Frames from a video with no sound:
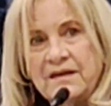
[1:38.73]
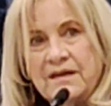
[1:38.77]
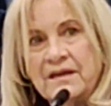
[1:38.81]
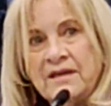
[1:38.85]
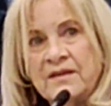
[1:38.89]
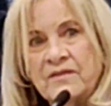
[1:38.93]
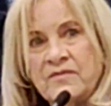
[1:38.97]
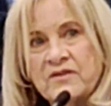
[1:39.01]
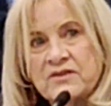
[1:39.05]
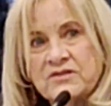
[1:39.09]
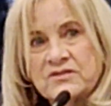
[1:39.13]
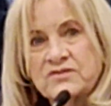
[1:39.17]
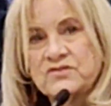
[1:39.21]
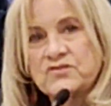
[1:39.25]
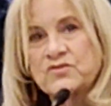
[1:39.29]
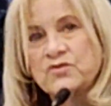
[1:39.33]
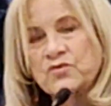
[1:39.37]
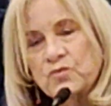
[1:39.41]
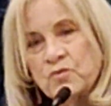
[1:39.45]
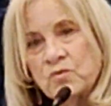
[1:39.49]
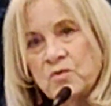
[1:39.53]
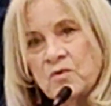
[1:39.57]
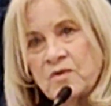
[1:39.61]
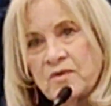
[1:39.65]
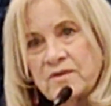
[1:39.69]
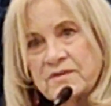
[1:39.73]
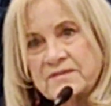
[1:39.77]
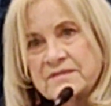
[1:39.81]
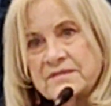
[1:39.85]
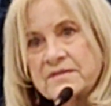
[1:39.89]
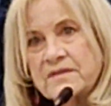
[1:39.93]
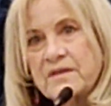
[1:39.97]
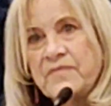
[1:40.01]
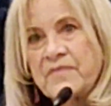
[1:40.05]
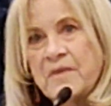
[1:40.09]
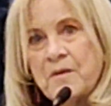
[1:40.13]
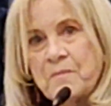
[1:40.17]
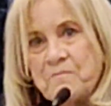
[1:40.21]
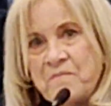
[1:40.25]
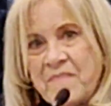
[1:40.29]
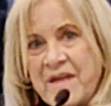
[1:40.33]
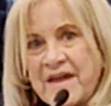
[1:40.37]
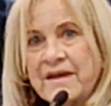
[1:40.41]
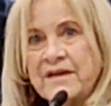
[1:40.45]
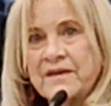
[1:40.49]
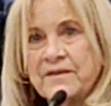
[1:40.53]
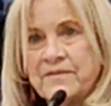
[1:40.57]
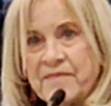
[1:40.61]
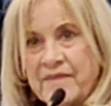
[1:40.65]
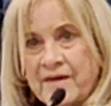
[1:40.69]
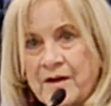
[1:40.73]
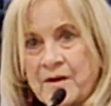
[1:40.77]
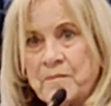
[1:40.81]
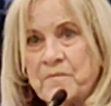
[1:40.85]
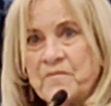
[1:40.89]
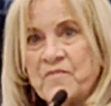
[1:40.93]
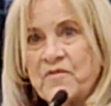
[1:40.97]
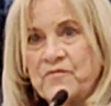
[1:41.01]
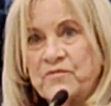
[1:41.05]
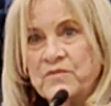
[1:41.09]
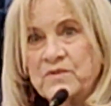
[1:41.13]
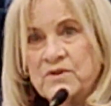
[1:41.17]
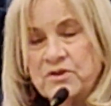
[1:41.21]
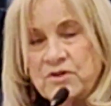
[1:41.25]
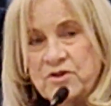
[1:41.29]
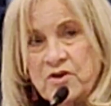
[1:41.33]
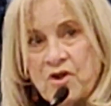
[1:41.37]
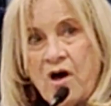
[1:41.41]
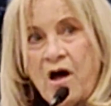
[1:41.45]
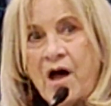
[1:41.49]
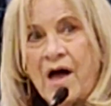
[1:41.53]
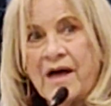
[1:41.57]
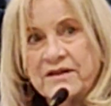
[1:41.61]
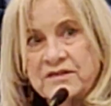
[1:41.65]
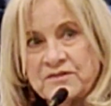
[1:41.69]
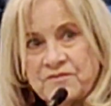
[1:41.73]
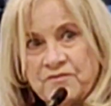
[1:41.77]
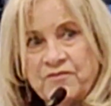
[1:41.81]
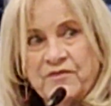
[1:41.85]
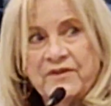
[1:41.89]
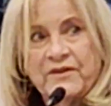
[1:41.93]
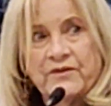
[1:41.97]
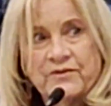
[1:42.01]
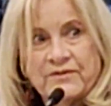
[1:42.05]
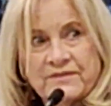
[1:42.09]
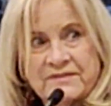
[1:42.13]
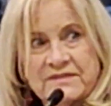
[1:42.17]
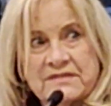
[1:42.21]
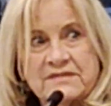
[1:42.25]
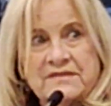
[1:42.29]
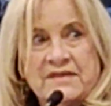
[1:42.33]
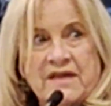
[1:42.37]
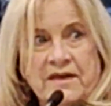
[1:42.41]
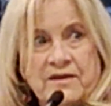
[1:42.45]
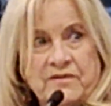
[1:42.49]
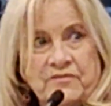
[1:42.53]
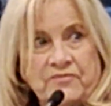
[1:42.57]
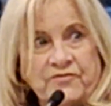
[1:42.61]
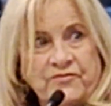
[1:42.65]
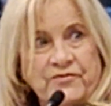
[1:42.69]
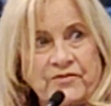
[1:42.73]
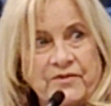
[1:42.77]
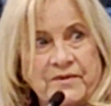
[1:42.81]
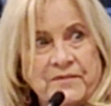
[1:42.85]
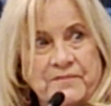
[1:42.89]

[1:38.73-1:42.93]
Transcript: in the schools that make them not feel safe?